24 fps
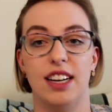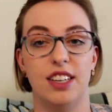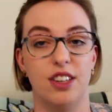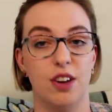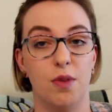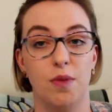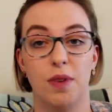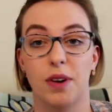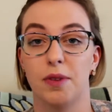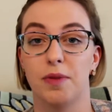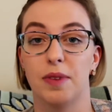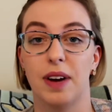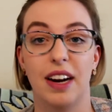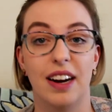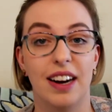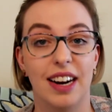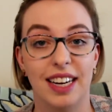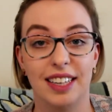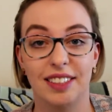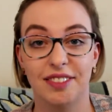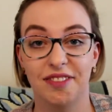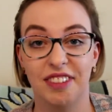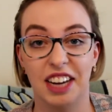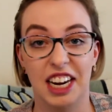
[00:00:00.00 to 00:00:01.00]
don't want to wear
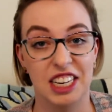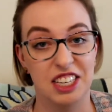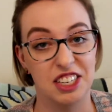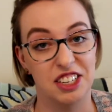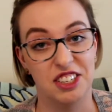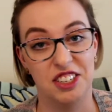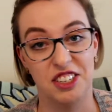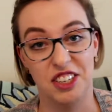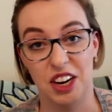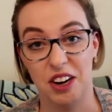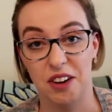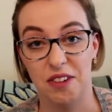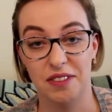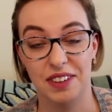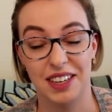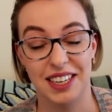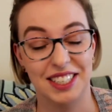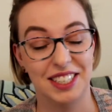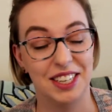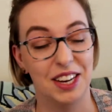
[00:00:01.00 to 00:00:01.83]
it. I just don't.